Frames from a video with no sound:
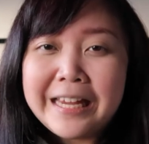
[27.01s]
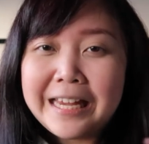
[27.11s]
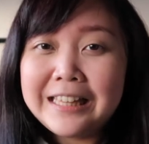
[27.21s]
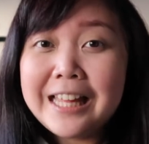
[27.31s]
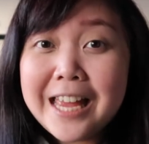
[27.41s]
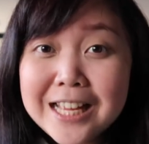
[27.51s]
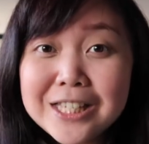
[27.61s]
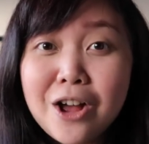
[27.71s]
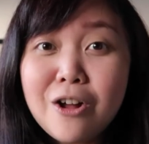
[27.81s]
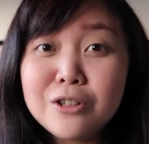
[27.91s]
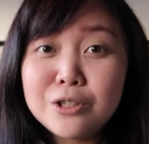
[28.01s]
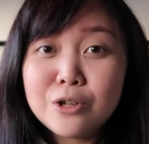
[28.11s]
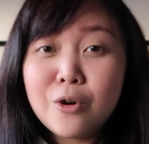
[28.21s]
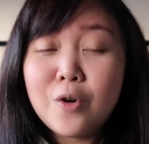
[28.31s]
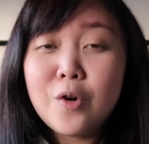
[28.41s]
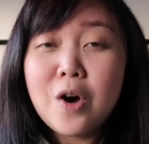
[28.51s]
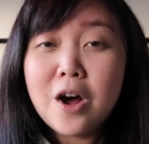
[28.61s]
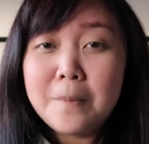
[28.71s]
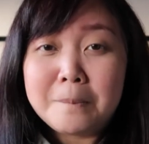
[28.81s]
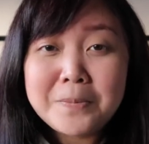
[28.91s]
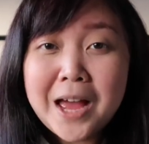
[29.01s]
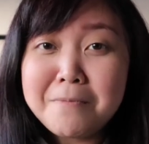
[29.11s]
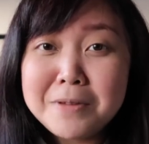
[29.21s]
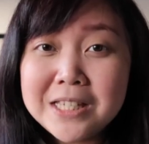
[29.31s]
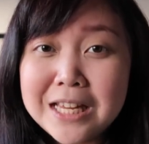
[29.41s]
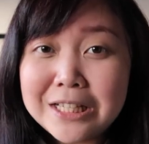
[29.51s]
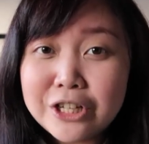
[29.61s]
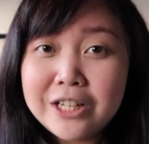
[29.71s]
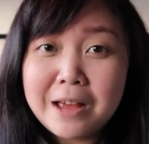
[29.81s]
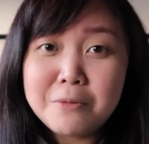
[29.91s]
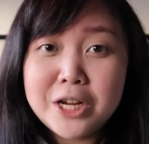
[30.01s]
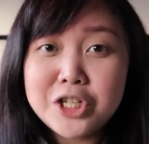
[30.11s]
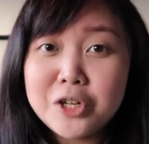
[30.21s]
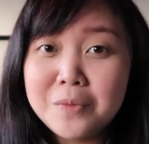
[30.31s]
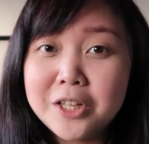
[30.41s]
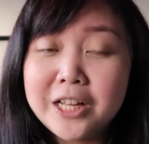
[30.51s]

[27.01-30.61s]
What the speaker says: It is also Happy Skin's collaboration with